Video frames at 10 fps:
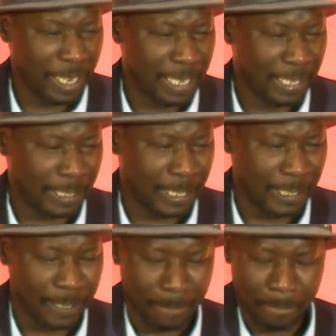
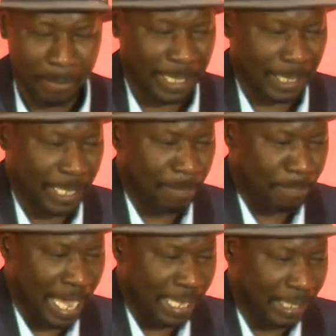illnesses, medicinal
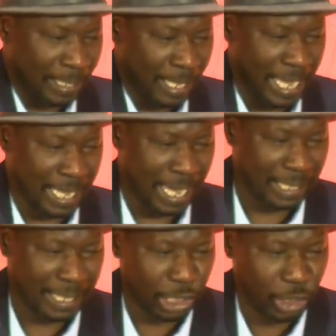plants,
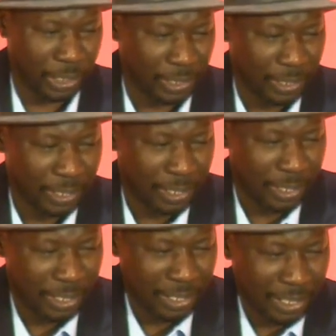incantations,
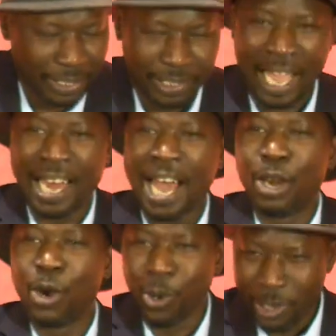
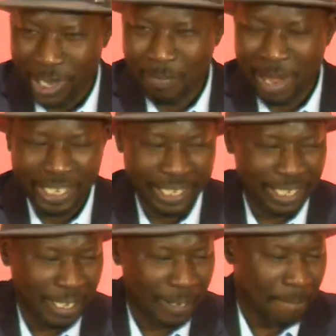salalo in
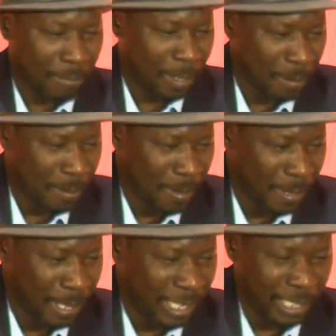Mandinka.
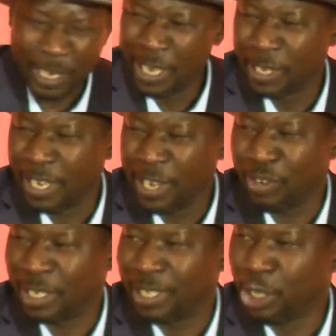It's an
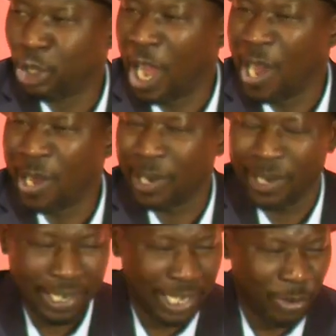interesting genre.
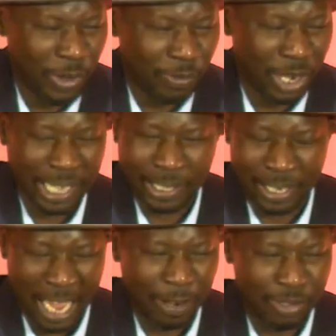We've collected a
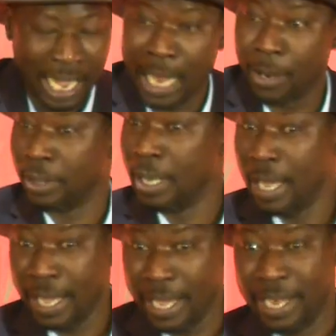lot of salalos.
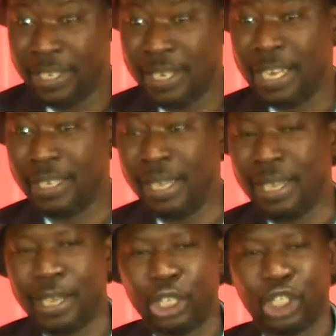Incidentally,
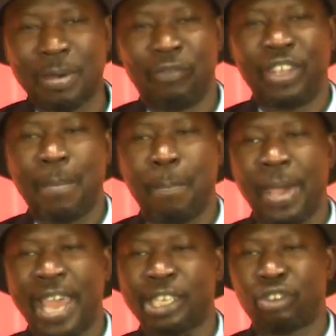some of them
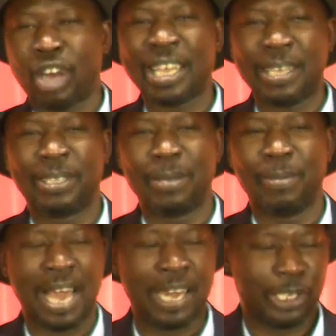bear striking
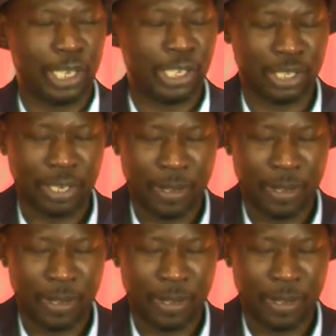similarities